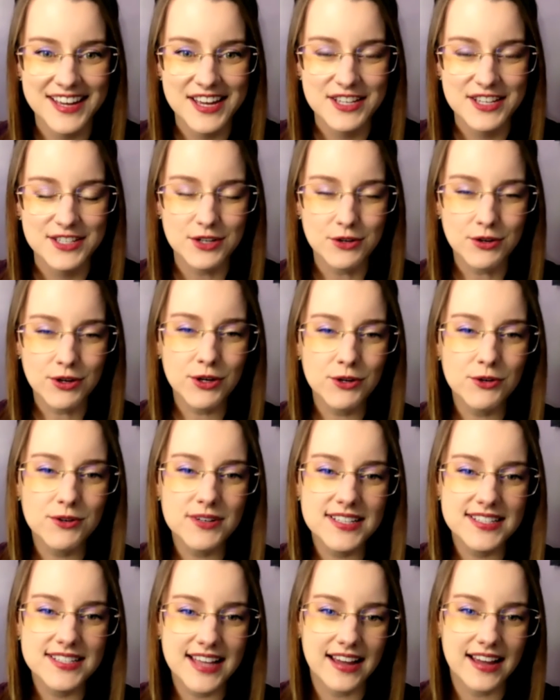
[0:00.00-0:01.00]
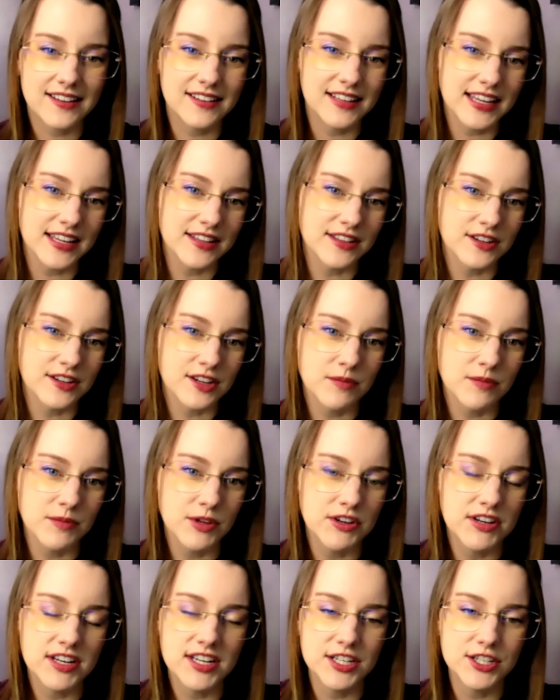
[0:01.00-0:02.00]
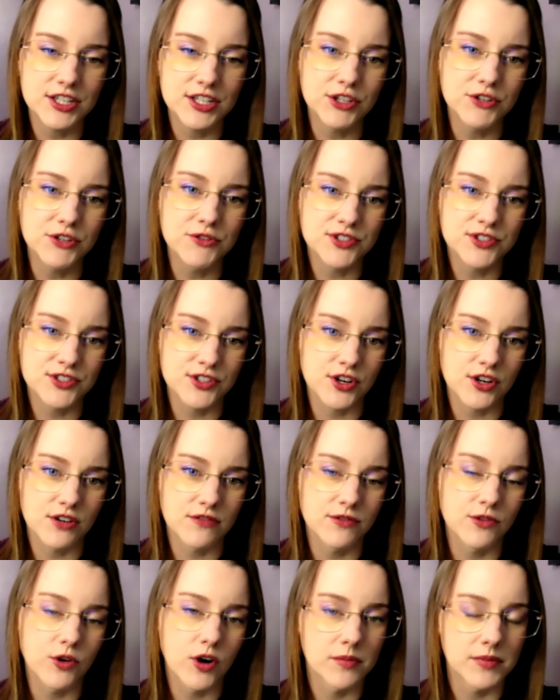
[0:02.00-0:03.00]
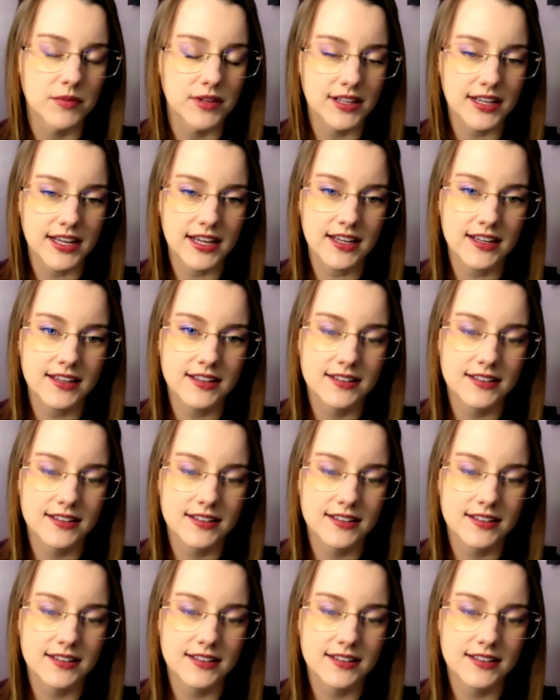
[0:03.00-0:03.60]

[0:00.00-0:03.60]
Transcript: So who exactly in the community do you serve normally?